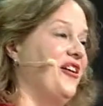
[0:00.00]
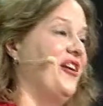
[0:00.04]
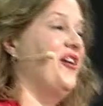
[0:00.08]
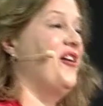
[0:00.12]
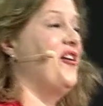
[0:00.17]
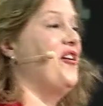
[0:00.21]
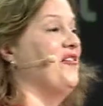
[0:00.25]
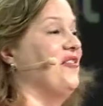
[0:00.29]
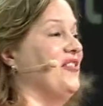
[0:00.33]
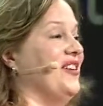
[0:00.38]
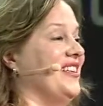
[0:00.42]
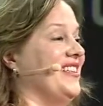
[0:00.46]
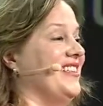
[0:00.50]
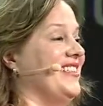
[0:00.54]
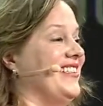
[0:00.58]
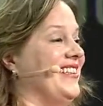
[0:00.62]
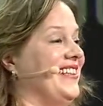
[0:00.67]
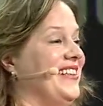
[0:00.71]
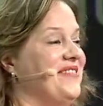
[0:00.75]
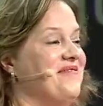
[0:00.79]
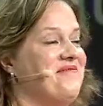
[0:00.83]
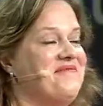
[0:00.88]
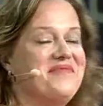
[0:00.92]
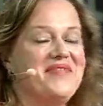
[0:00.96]

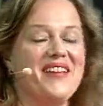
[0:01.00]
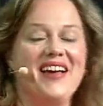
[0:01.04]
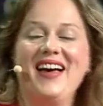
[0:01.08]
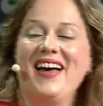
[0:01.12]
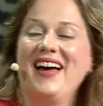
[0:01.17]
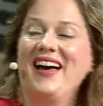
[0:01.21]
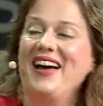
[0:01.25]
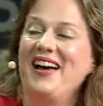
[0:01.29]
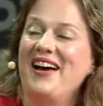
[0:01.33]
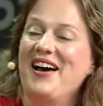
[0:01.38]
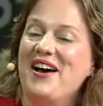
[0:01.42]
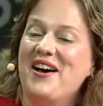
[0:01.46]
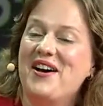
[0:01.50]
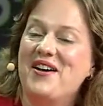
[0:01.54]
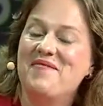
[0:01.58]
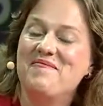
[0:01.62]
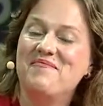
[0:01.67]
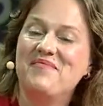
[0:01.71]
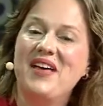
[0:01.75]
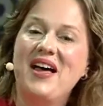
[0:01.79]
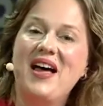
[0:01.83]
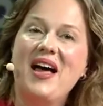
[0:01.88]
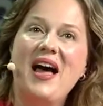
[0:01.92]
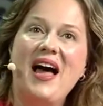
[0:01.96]
Obviously.
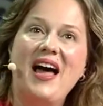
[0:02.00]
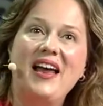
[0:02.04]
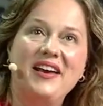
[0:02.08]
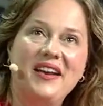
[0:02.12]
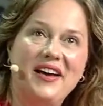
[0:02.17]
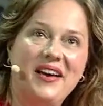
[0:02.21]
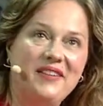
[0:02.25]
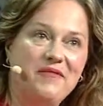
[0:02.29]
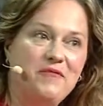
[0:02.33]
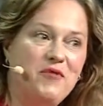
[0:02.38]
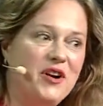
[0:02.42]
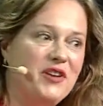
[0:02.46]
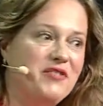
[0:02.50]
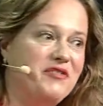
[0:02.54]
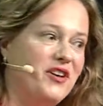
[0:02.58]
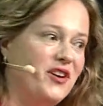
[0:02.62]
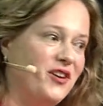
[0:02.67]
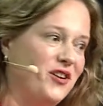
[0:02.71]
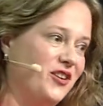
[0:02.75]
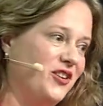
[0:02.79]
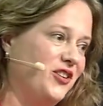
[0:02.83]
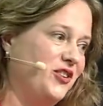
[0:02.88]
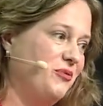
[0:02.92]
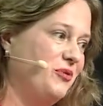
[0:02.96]
And one of our
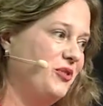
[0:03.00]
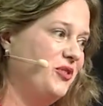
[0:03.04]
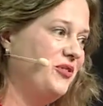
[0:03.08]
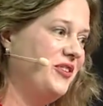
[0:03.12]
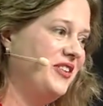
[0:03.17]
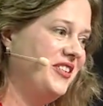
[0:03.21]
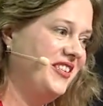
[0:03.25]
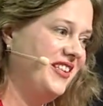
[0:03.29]
customers was